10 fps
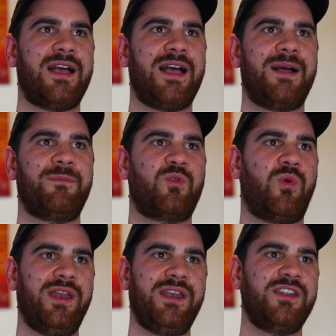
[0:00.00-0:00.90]

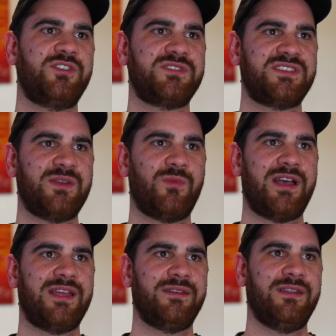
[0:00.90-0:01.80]
Quite an interesting
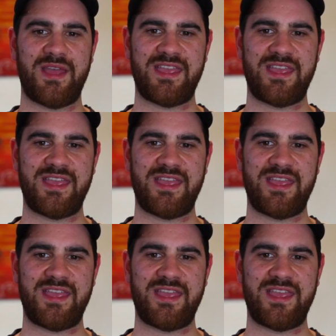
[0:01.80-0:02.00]
one.